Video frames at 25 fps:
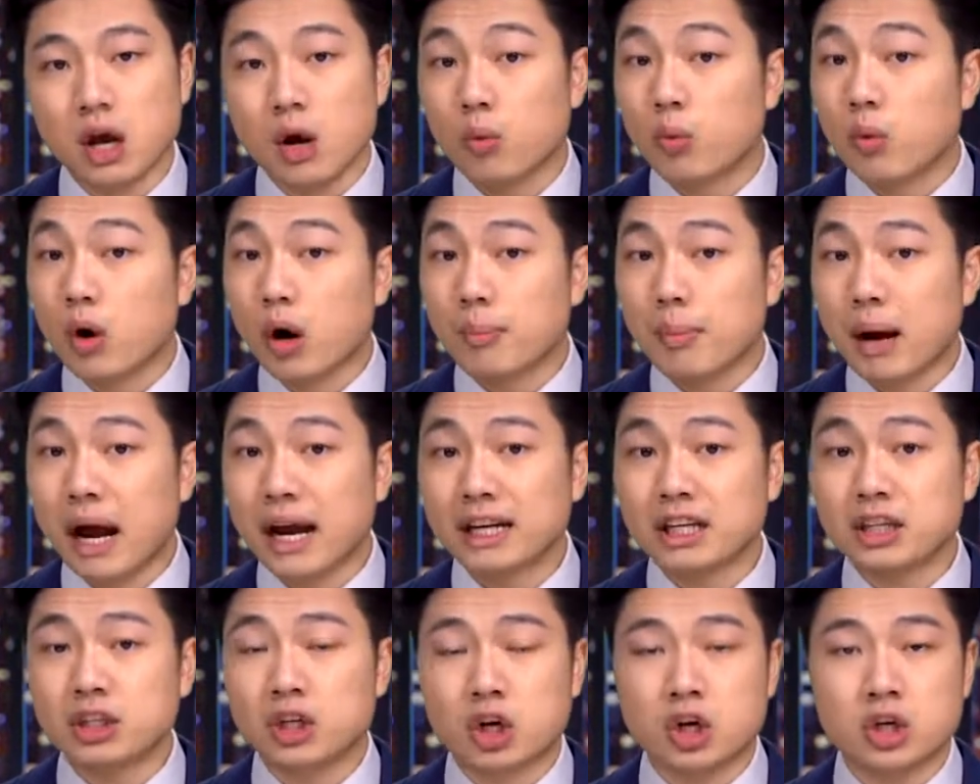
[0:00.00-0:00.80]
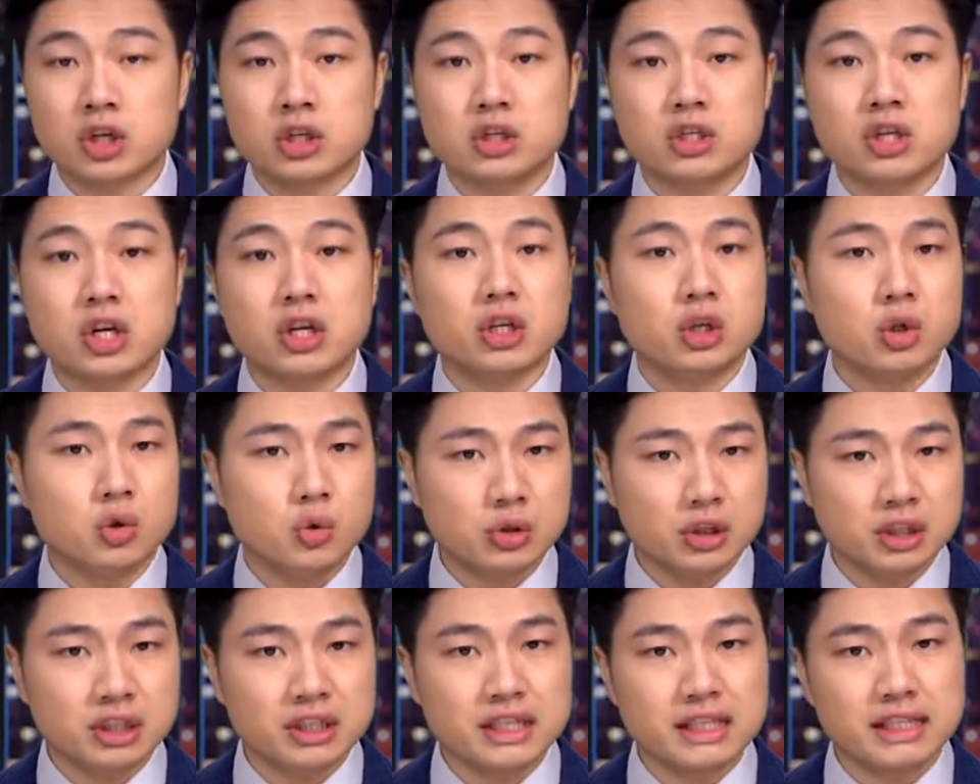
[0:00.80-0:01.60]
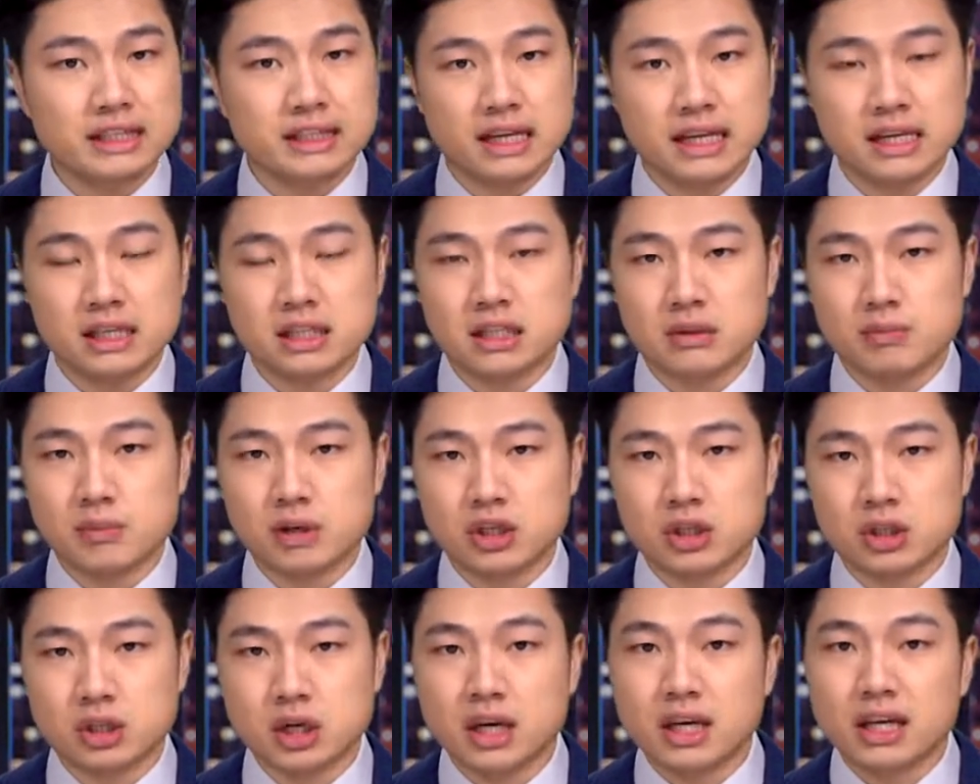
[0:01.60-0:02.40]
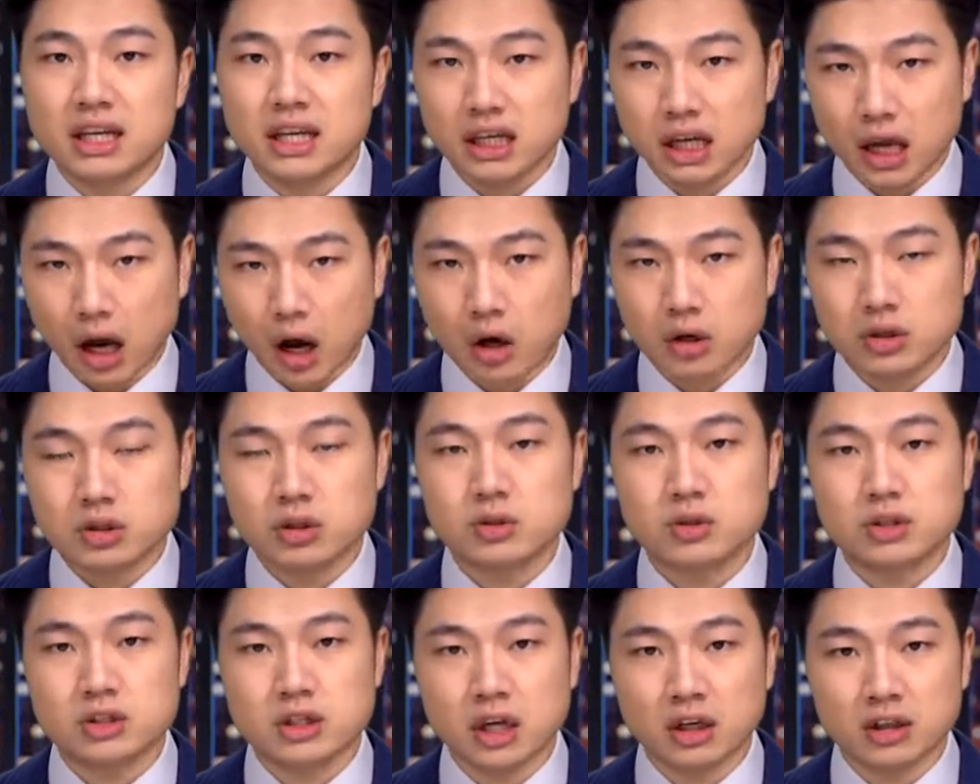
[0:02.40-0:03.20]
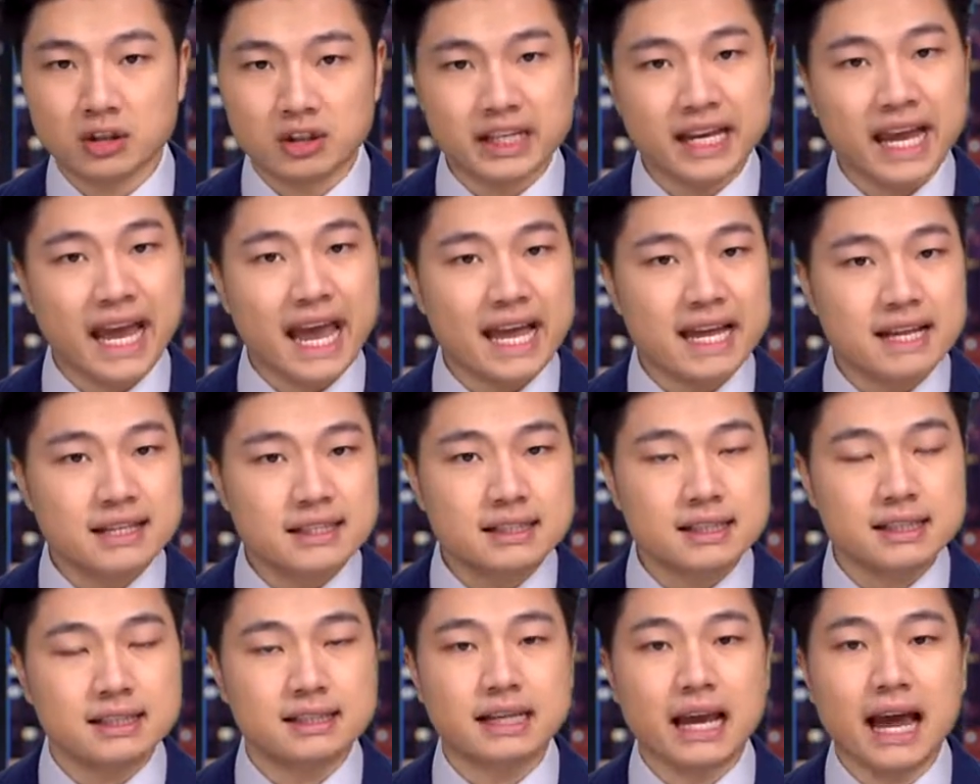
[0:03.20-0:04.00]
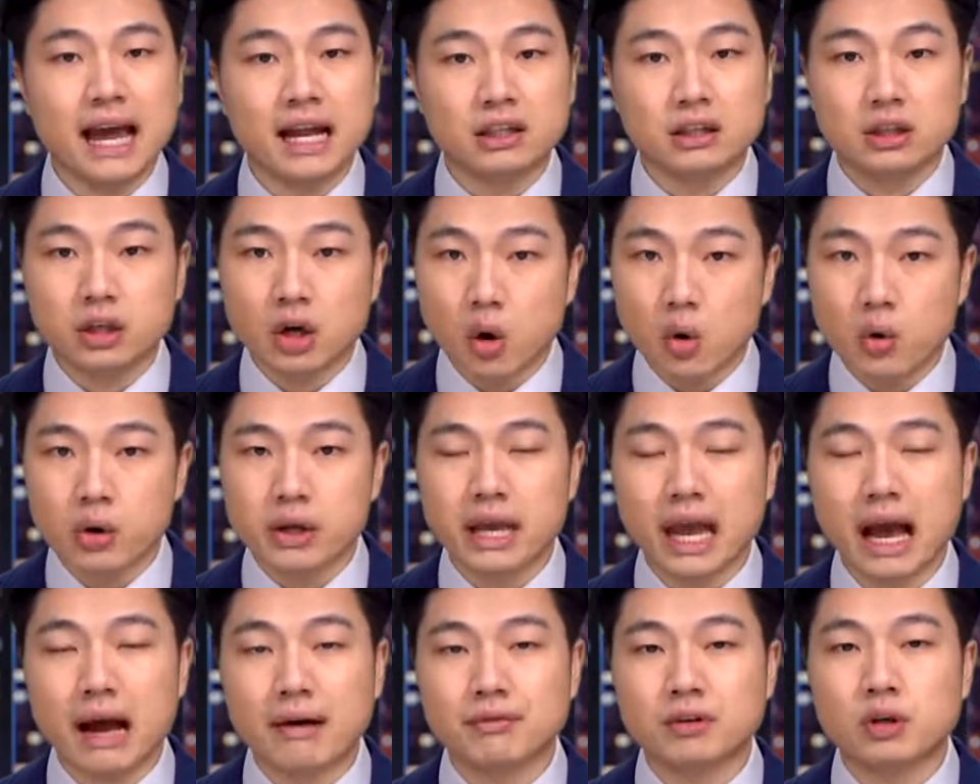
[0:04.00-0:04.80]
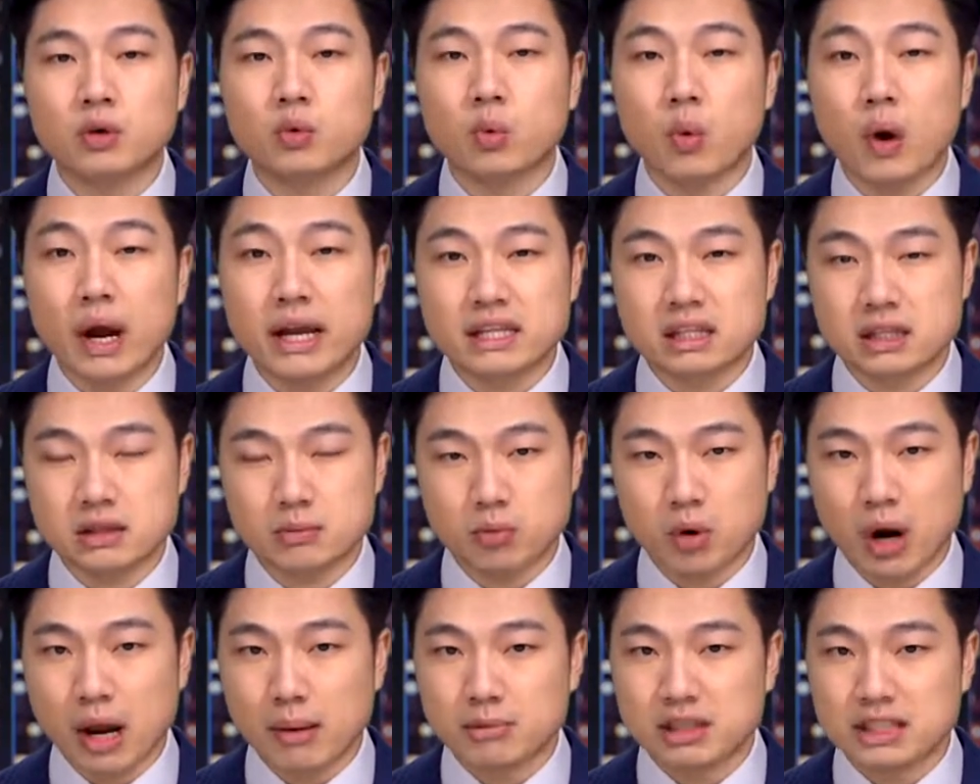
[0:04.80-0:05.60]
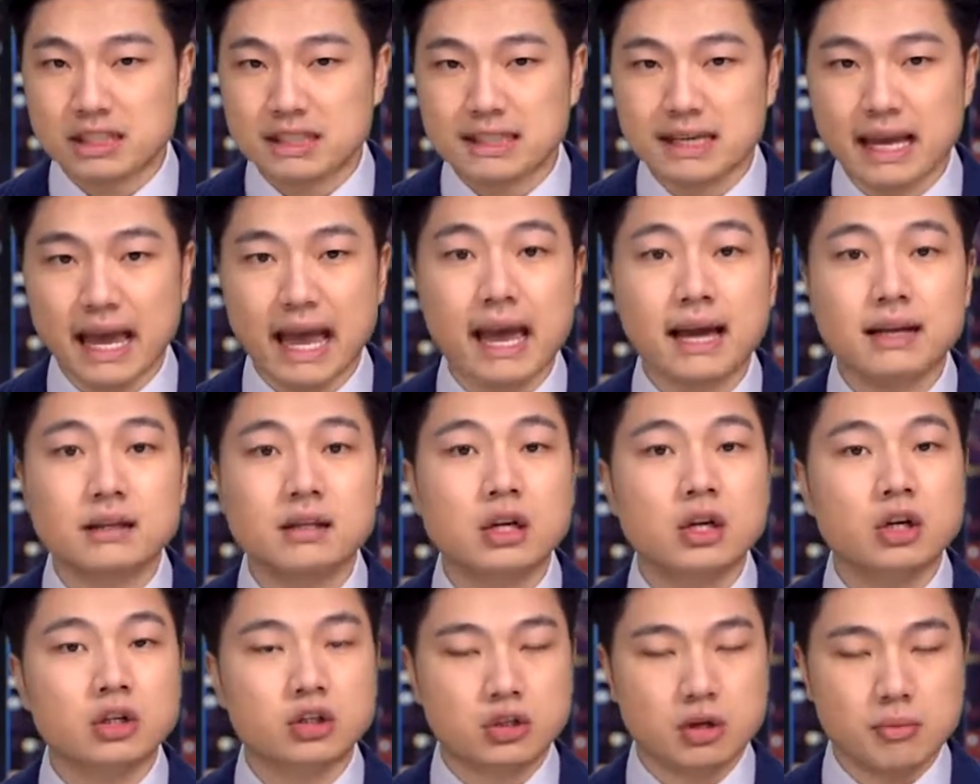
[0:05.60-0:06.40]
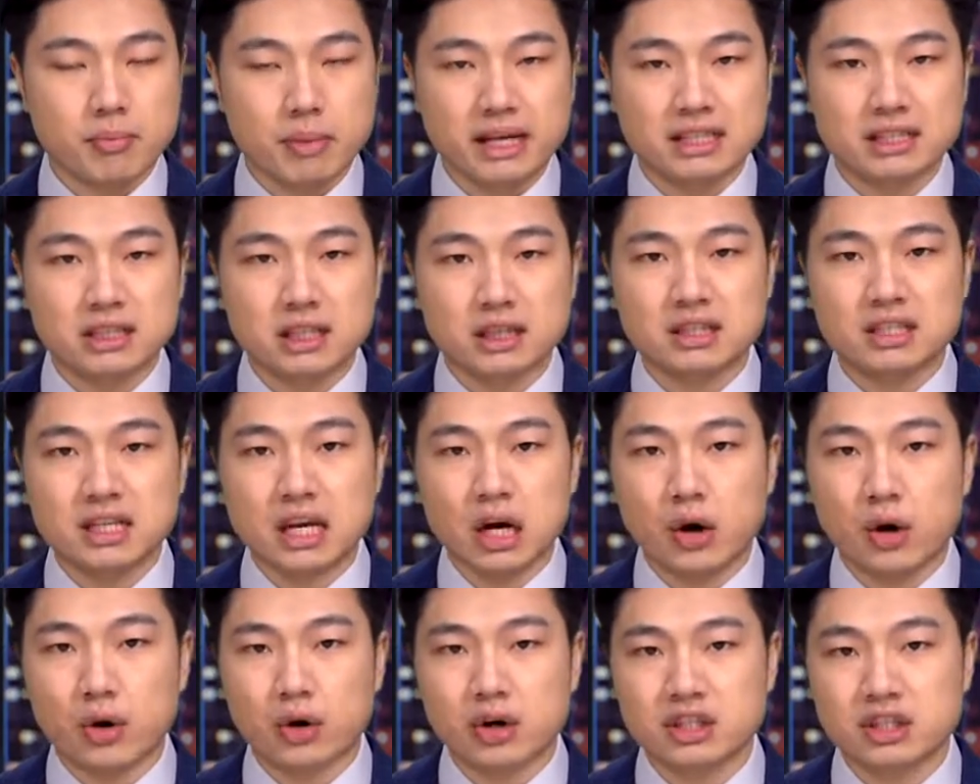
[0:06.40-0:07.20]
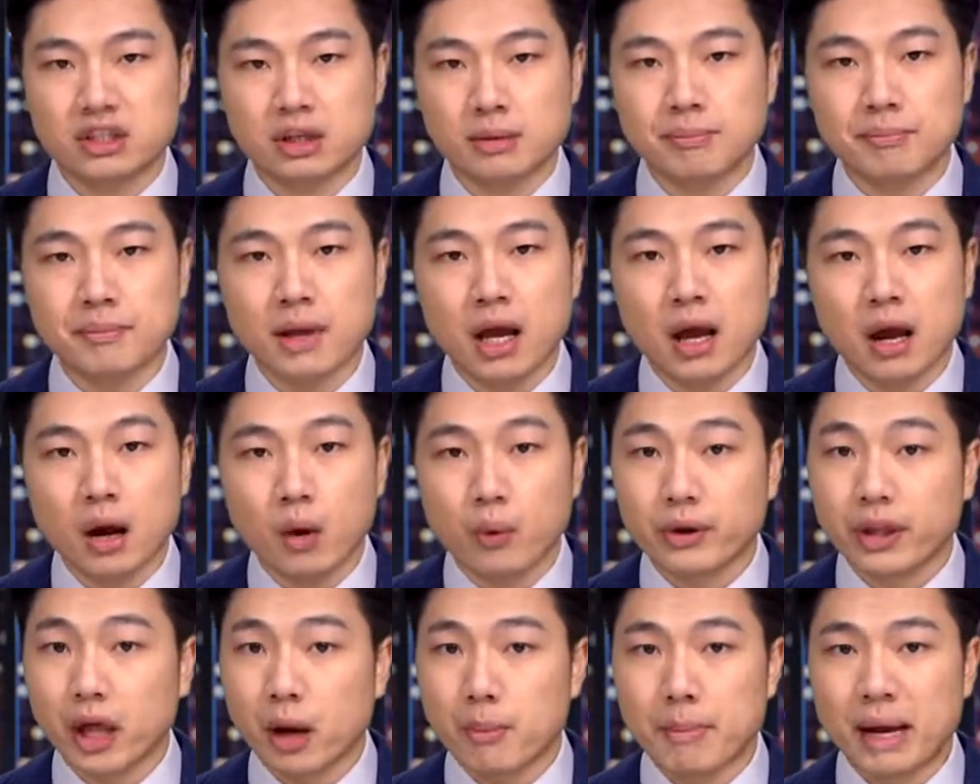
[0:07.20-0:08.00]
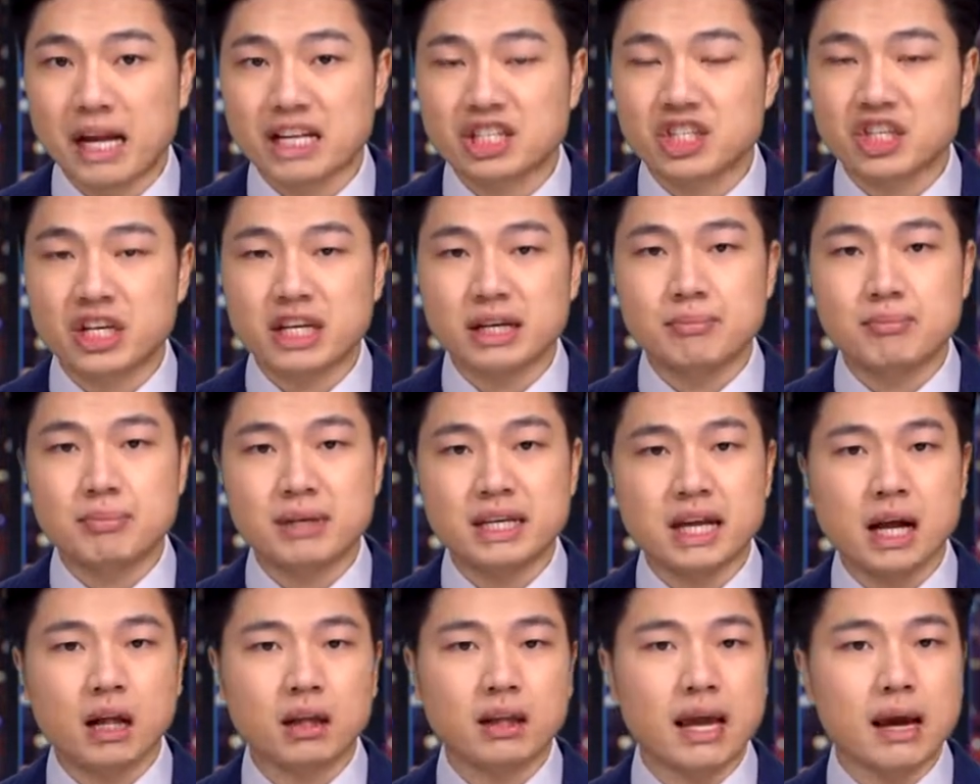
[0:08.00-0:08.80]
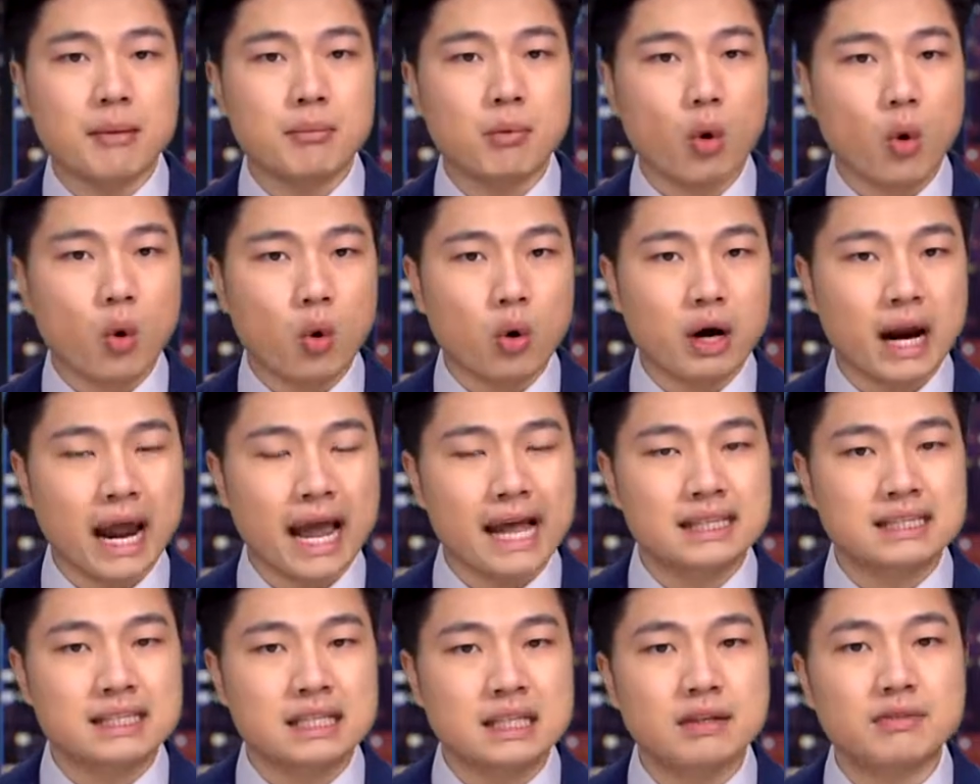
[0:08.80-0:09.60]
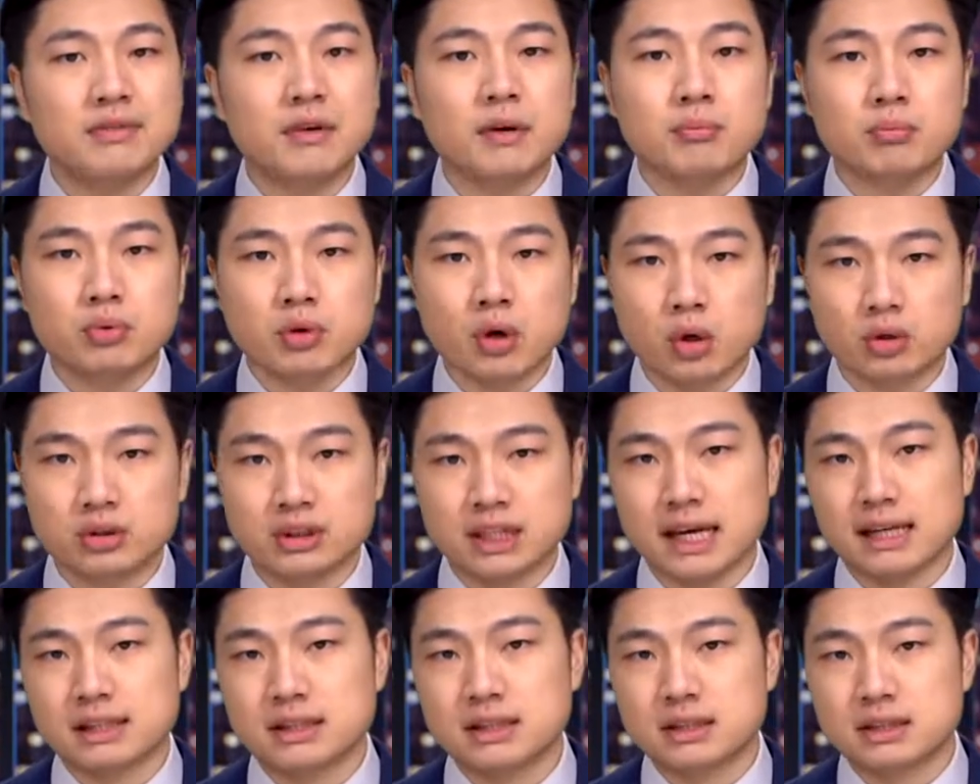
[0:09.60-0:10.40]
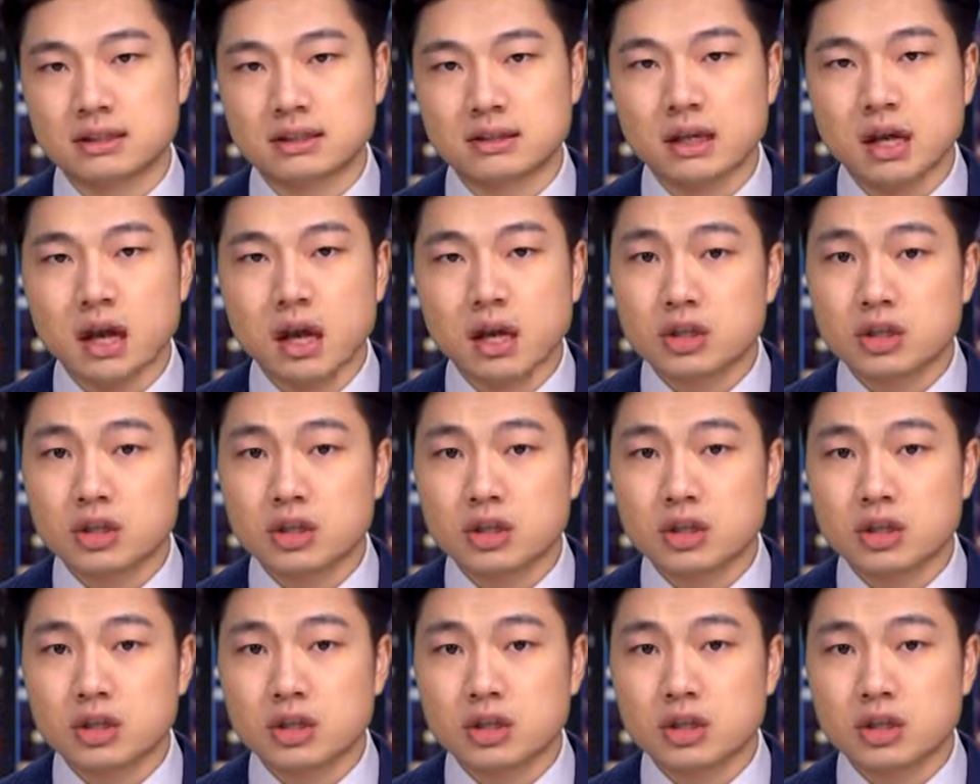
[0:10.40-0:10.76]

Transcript: While Biden urged unity in his speech, he also subtly hinted at going after white supremacy and domestic terrorism, without mentioning BLM or Antifa protests.